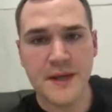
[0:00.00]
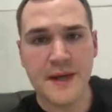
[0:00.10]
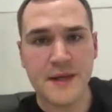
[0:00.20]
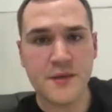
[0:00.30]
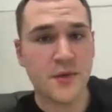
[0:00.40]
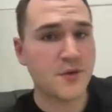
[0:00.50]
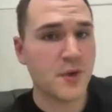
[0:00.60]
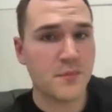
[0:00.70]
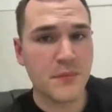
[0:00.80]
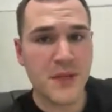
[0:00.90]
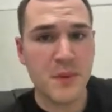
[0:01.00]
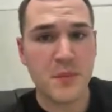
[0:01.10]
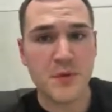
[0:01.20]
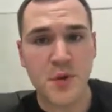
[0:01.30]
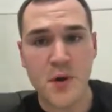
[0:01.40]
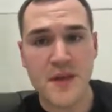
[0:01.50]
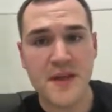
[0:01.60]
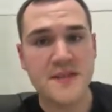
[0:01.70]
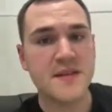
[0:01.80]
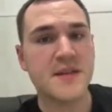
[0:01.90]
And not many people know that.
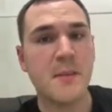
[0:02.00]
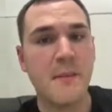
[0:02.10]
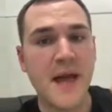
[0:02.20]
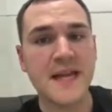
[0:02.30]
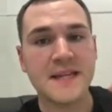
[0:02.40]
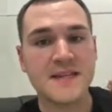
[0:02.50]
That's like the back